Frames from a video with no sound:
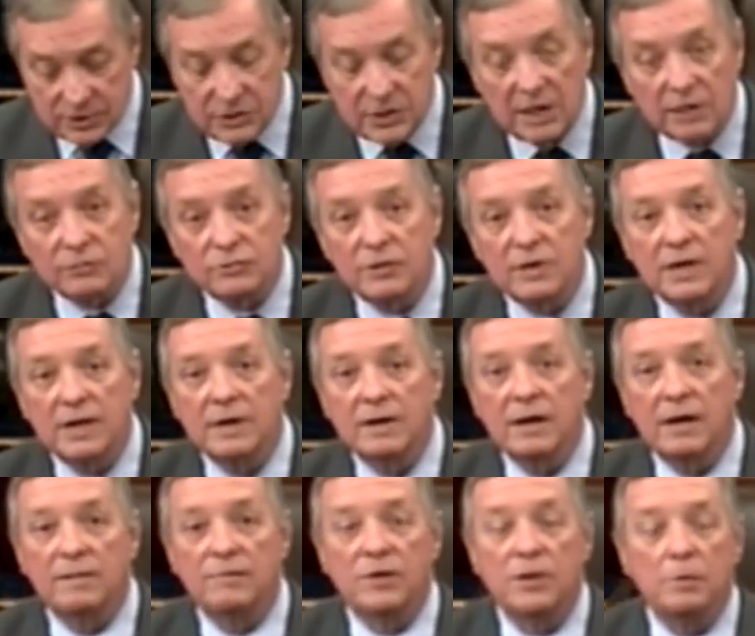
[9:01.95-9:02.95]

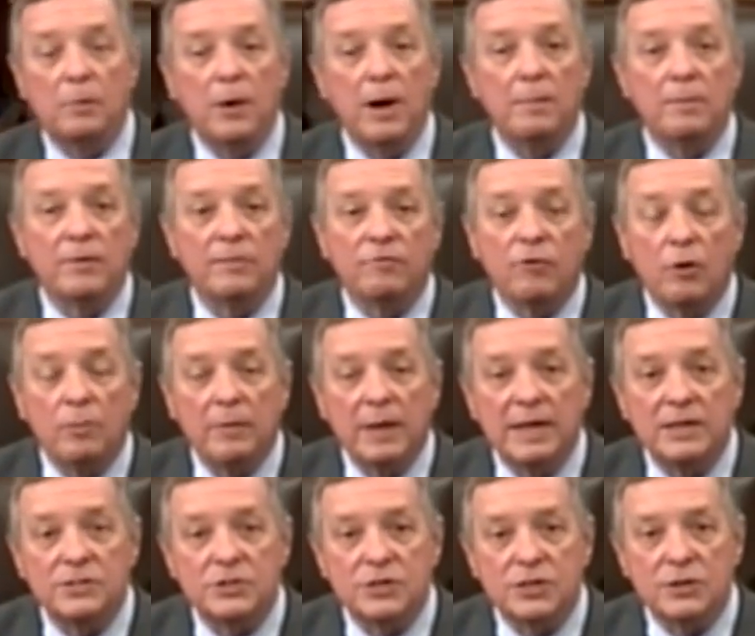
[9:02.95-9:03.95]
Secretary of the Department of
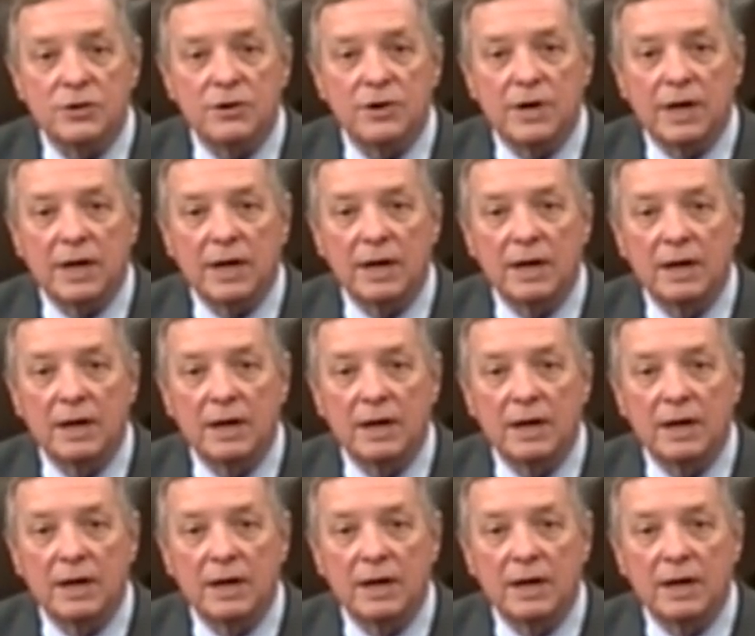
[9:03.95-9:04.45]
Homeland Security,